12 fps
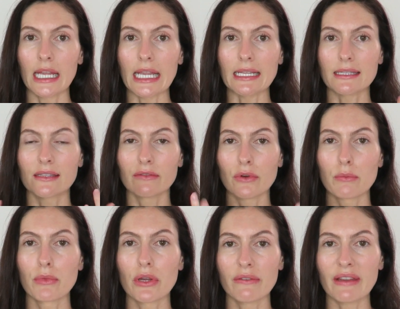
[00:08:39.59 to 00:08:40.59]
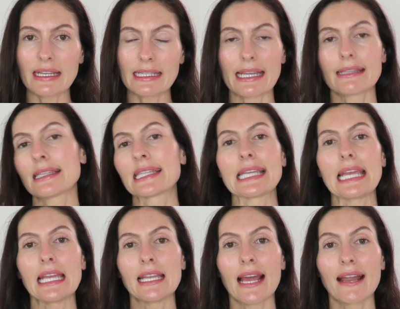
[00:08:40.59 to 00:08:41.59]
It's removing dead
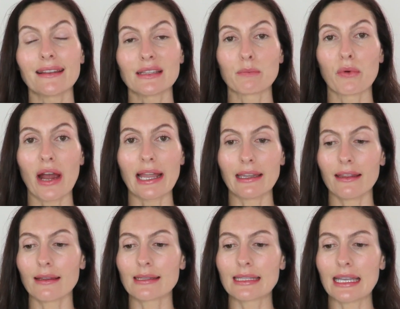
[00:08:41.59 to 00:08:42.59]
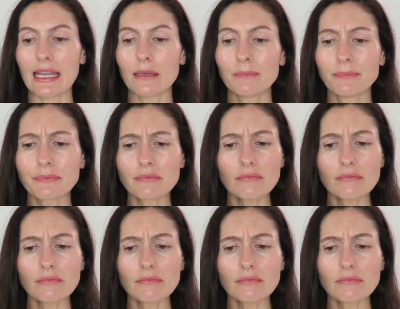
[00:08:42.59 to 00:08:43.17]
skin and it's brightening the skin.